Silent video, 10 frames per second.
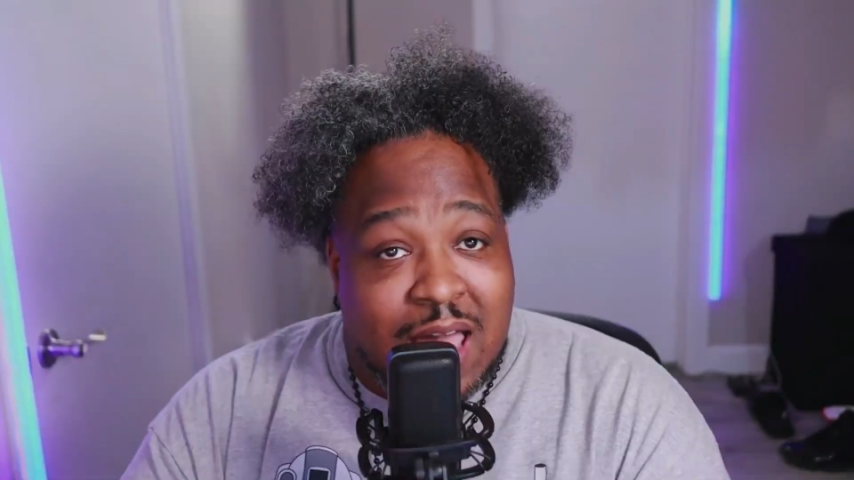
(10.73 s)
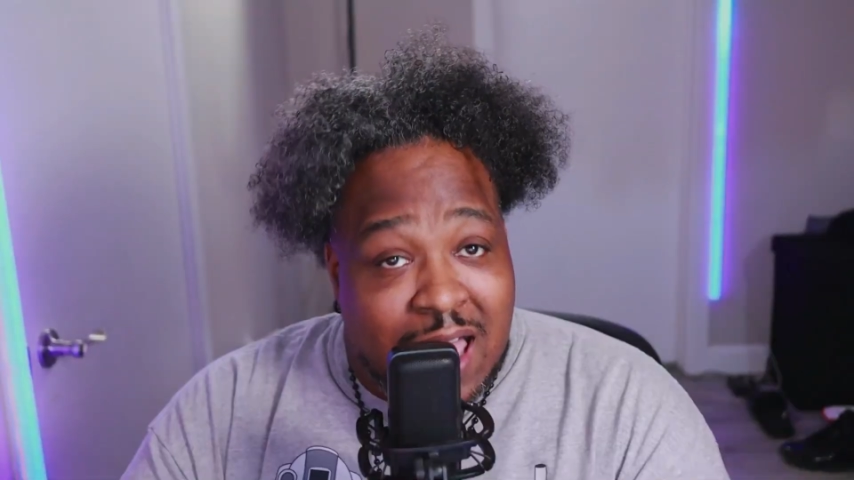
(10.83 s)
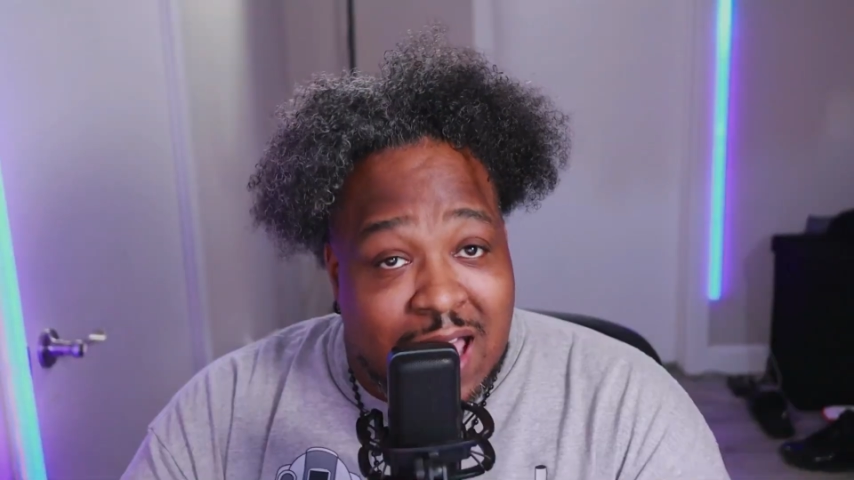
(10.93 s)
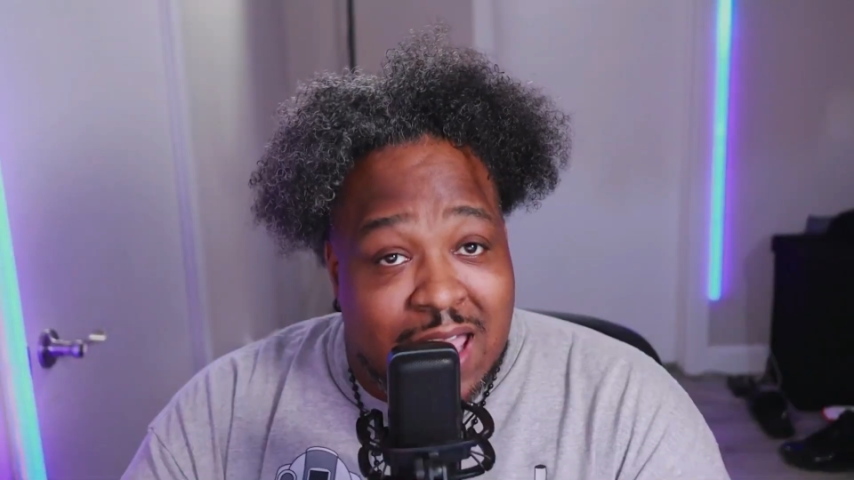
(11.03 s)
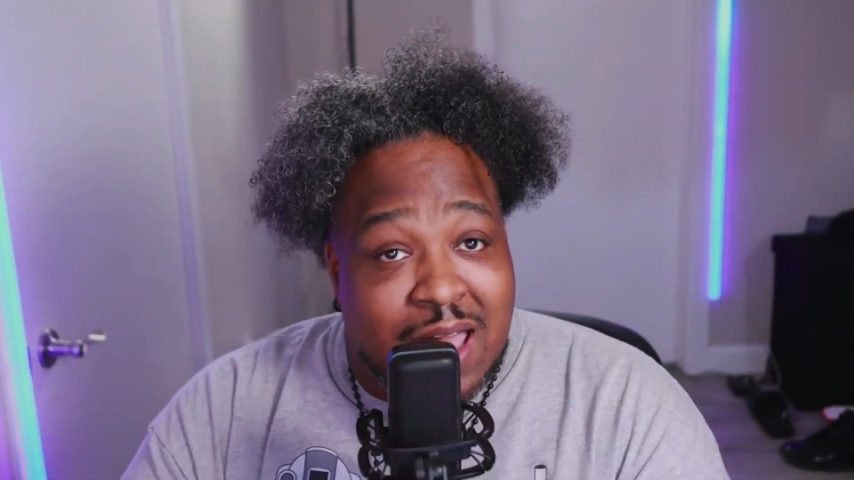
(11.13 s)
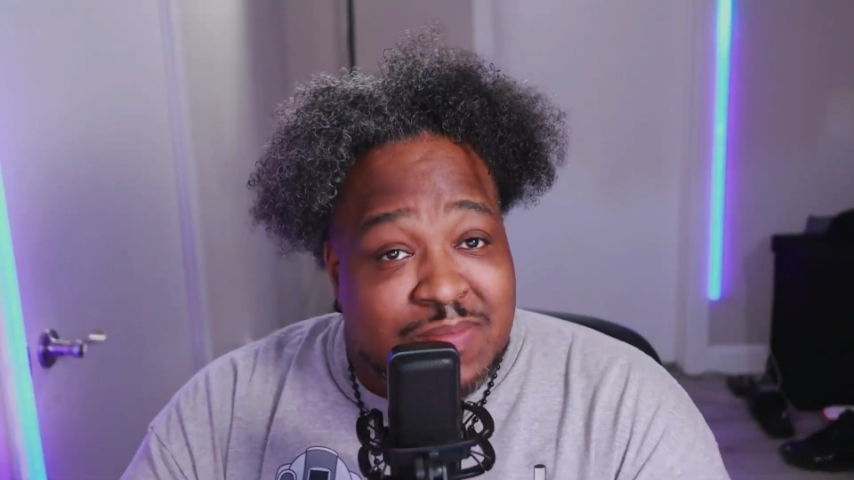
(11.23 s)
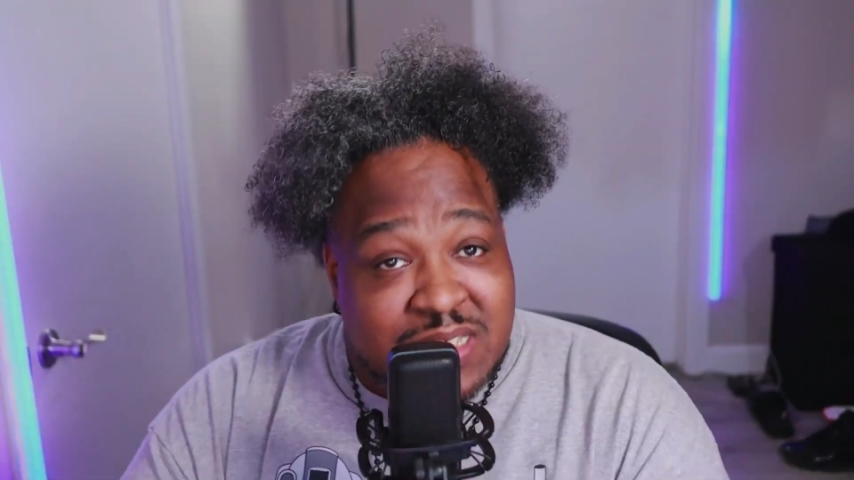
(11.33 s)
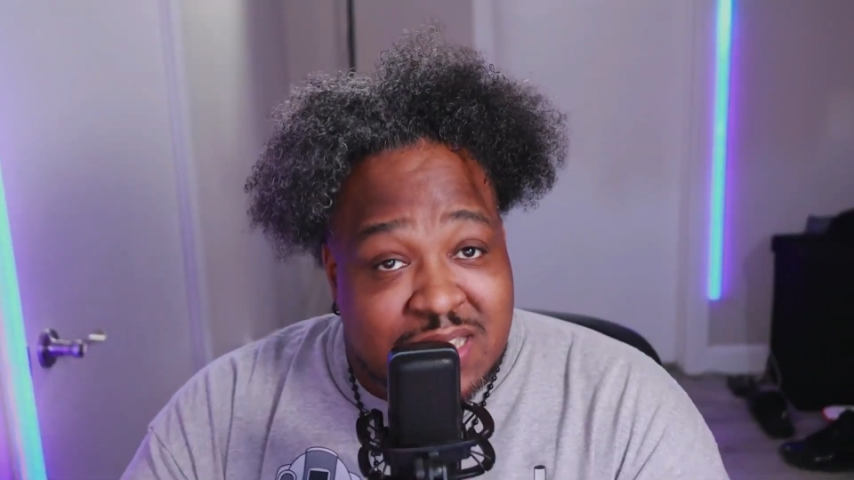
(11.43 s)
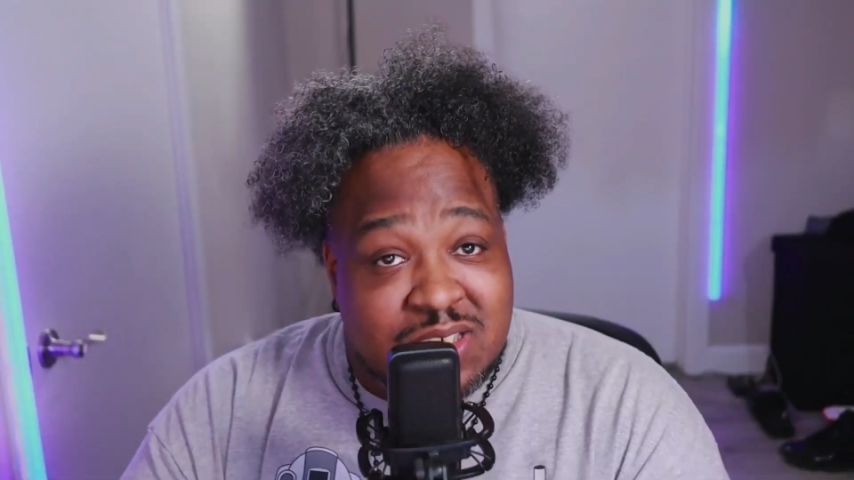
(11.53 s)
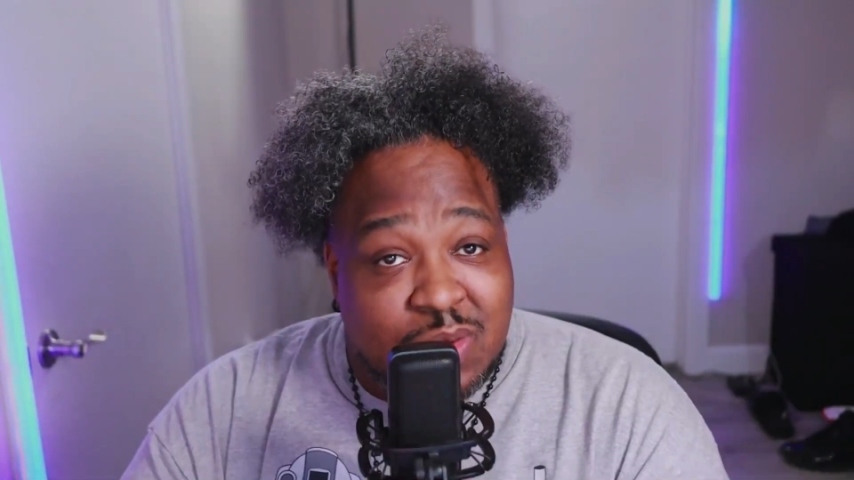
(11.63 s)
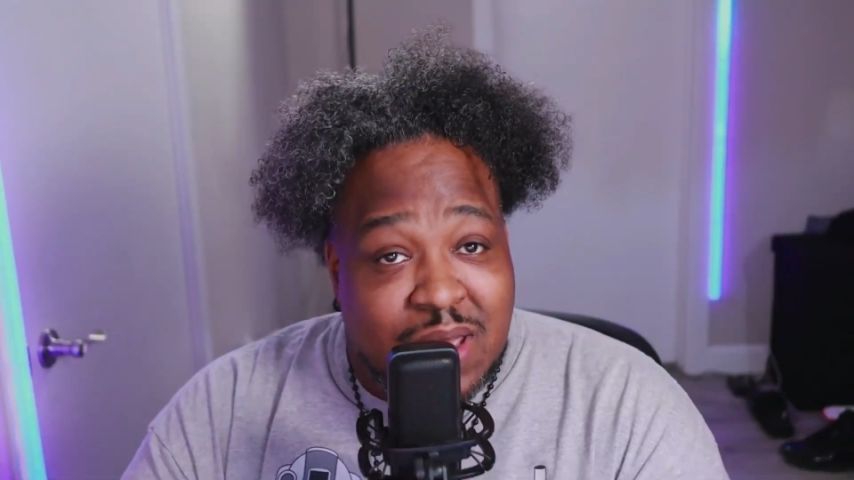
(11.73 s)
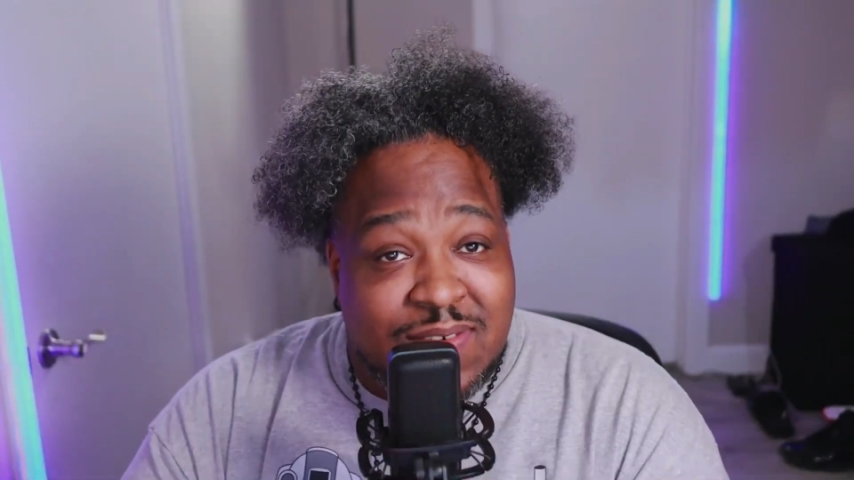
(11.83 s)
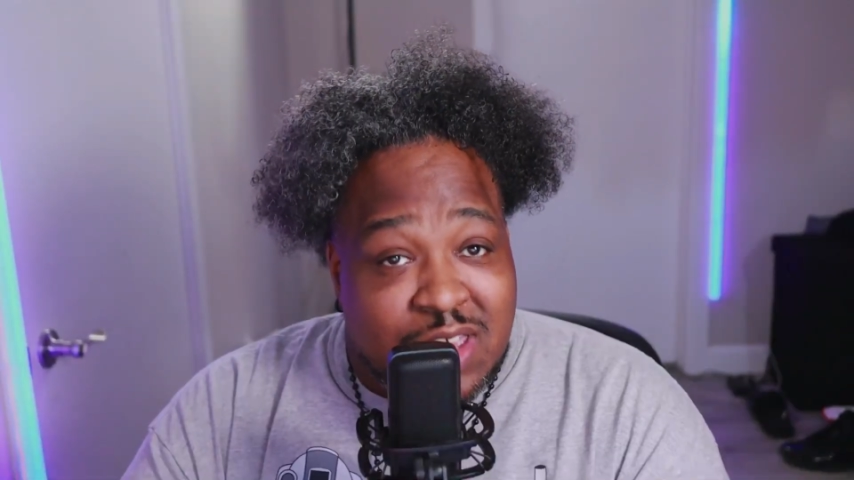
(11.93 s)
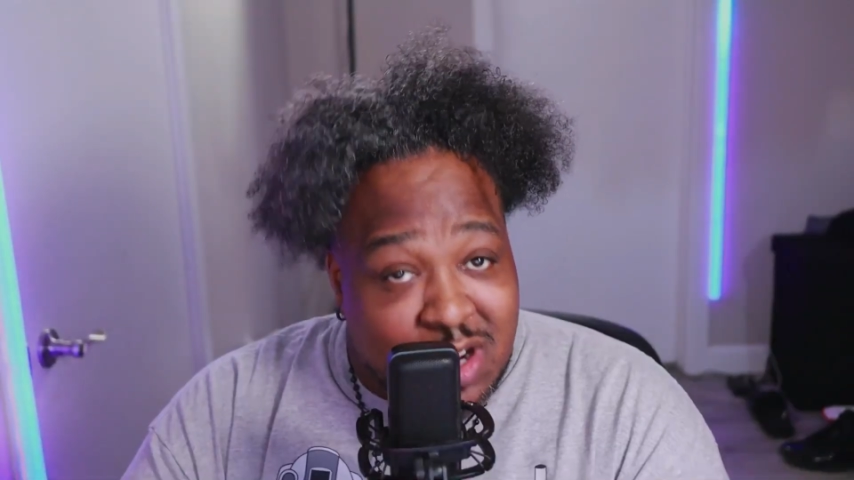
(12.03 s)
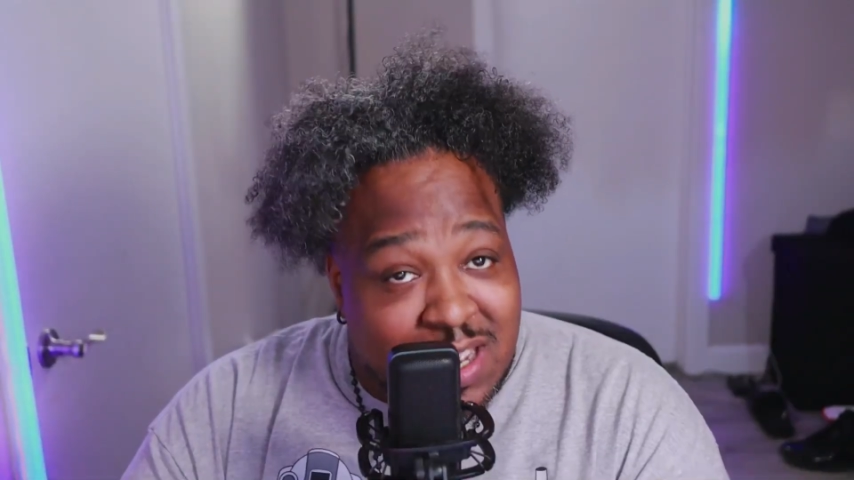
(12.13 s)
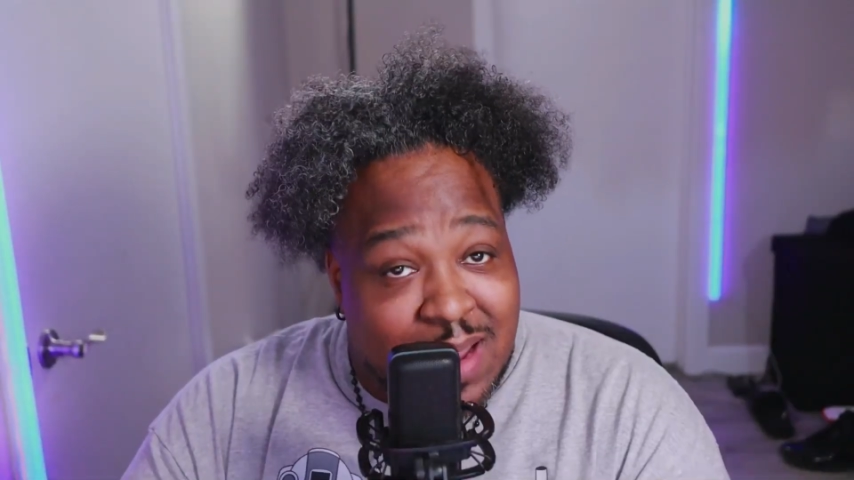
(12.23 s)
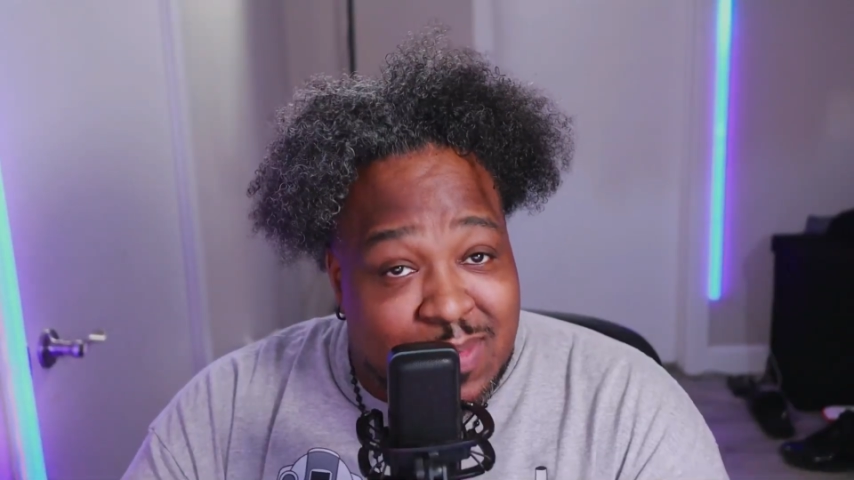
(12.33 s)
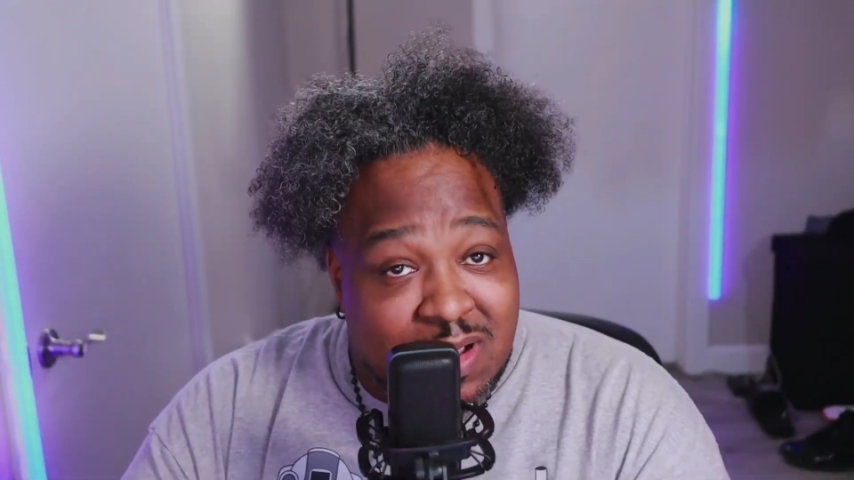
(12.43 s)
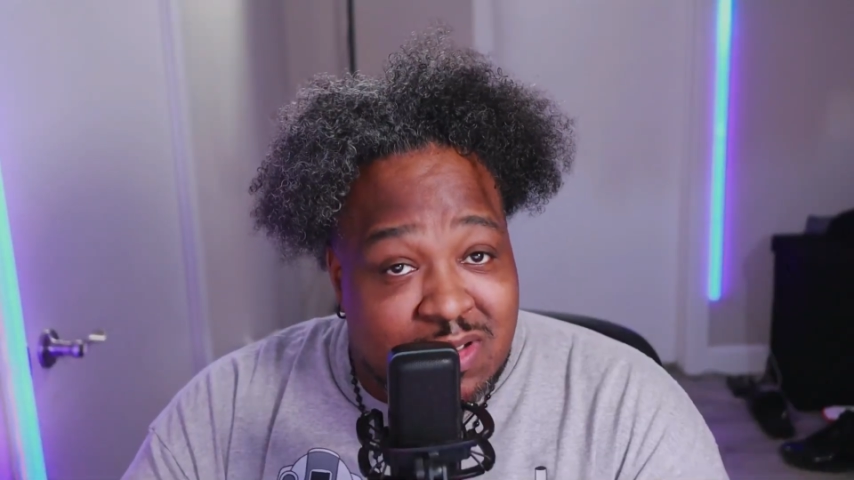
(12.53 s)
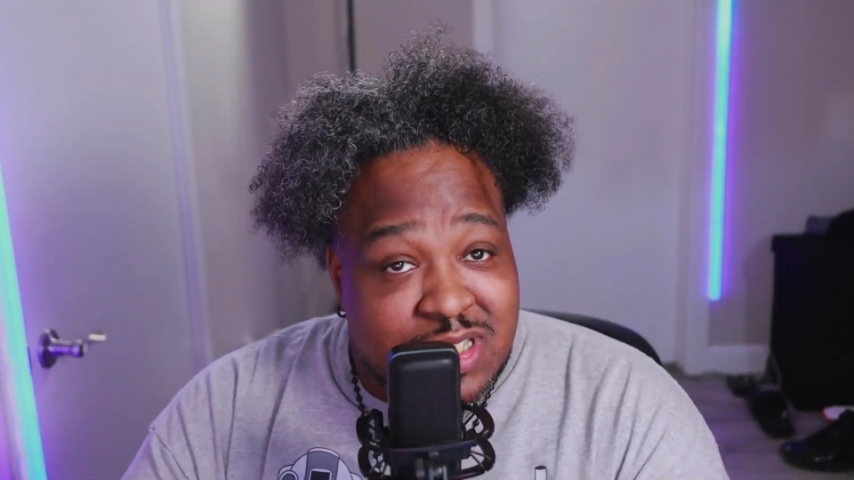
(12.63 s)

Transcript: Hi, I'm SigSoWavy, your gamer OG,